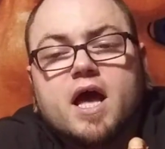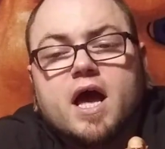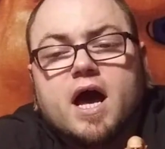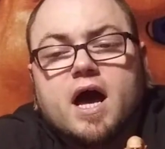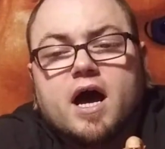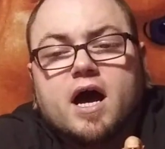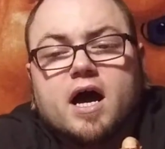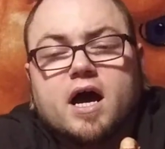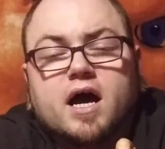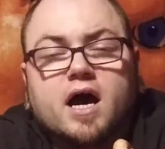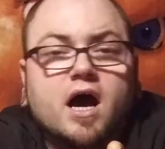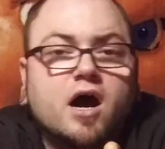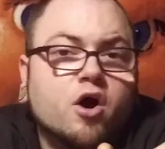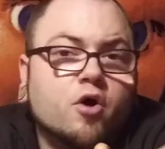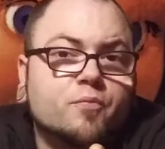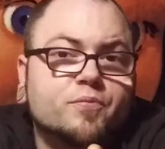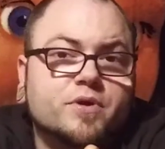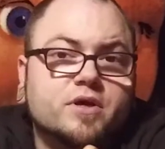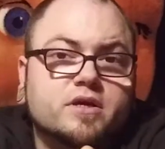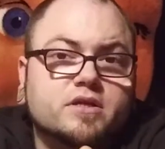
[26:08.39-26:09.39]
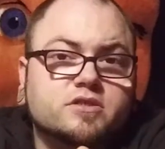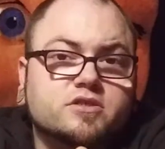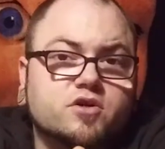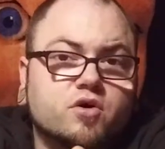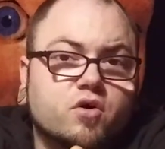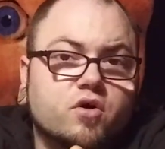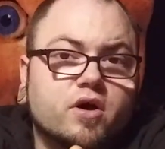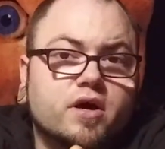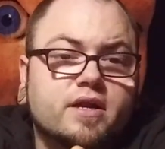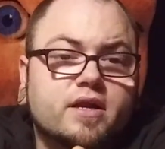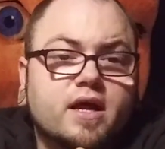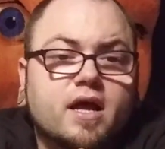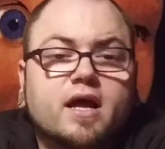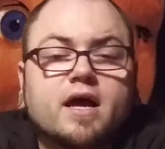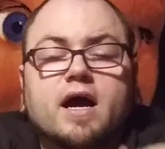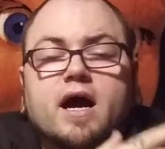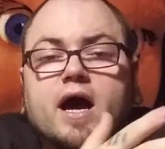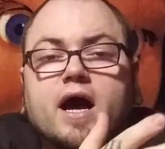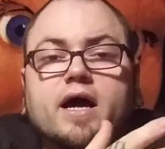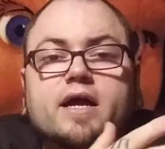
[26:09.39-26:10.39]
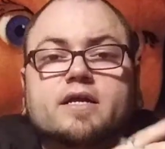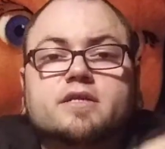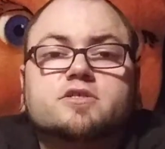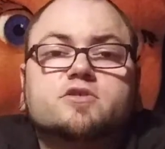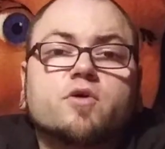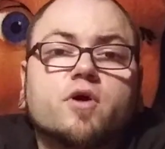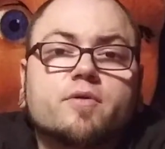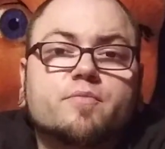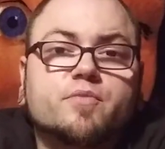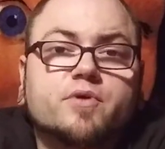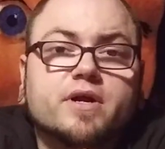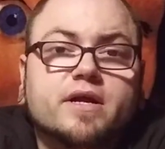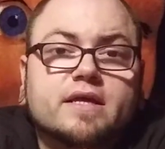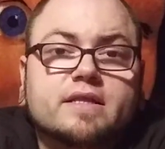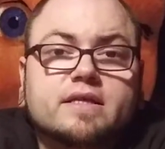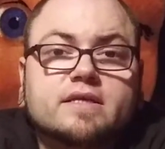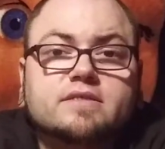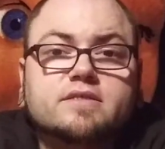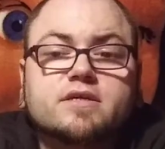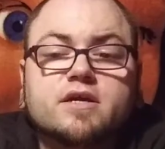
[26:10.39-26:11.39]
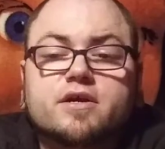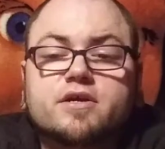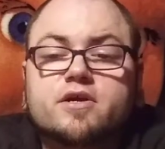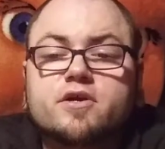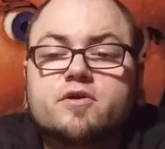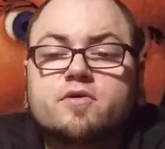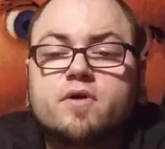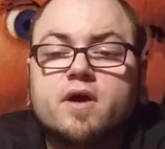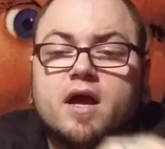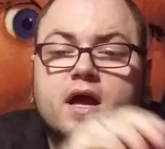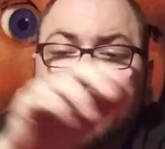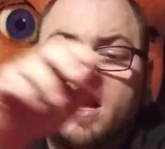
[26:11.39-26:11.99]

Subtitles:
I hope you enjoyed. I enjoyed bringing this to you.